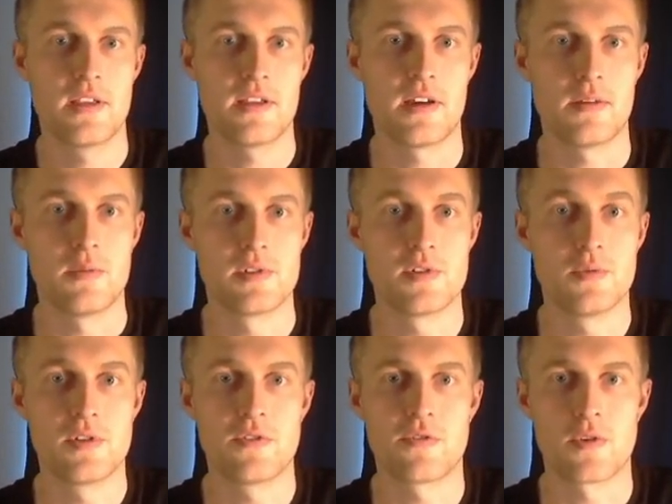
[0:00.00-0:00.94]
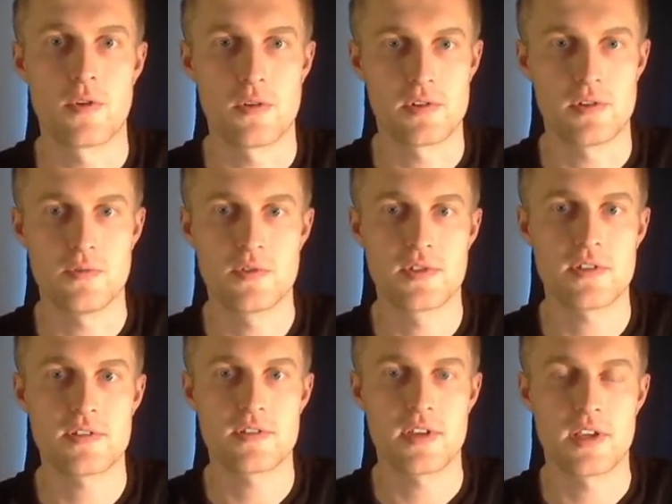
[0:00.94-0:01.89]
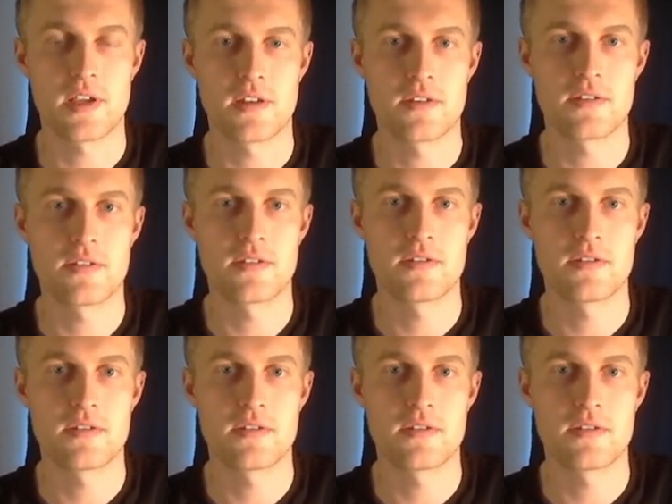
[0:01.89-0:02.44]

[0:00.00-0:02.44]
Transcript: We'll do it for all users and